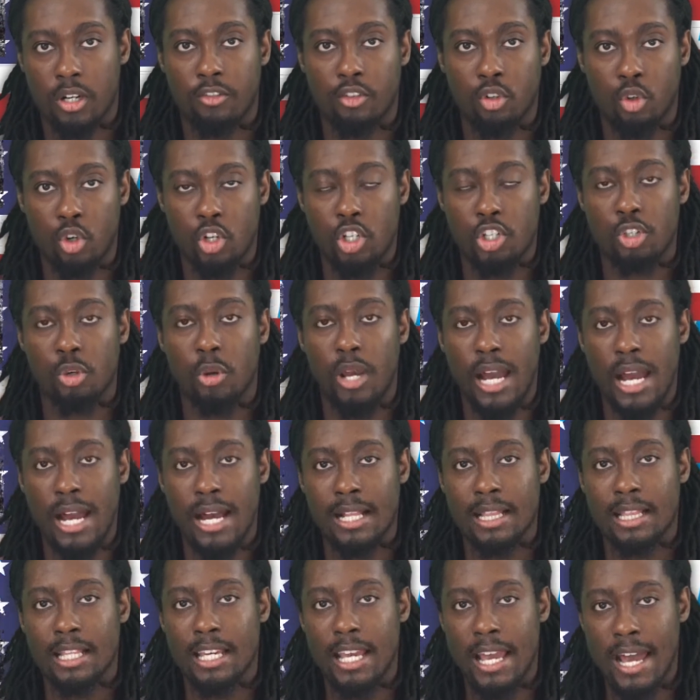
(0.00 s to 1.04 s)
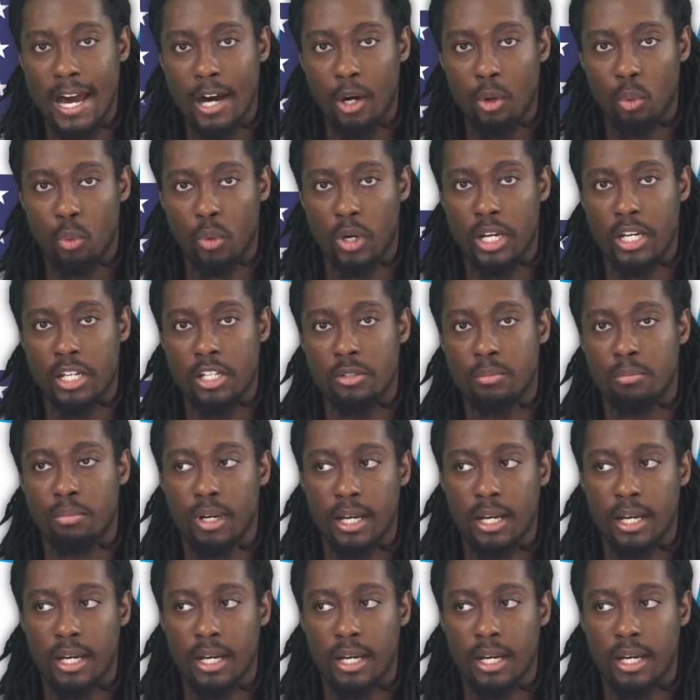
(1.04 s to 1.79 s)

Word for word: of course you had the outrage,